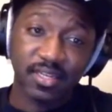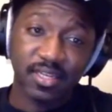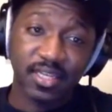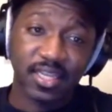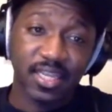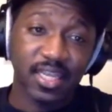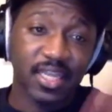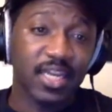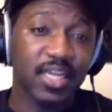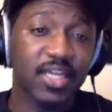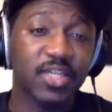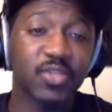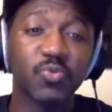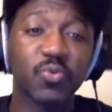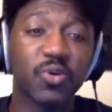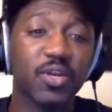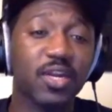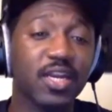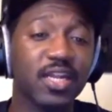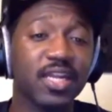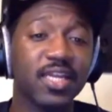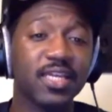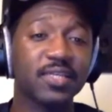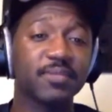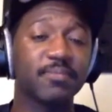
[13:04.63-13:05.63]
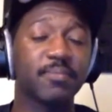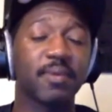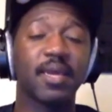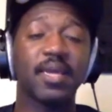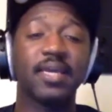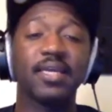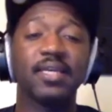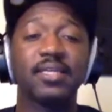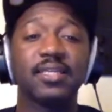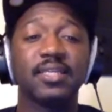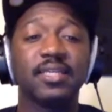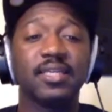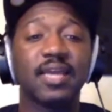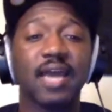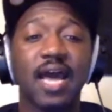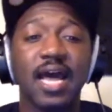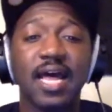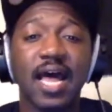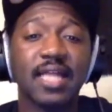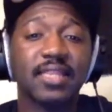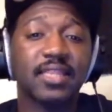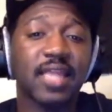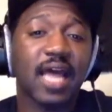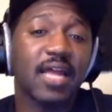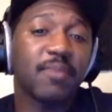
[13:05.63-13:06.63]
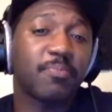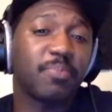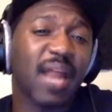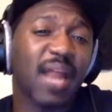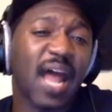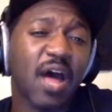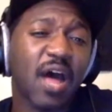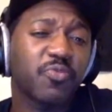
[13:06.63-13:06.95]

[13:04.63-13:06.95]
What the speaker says: it is what it is, man. But I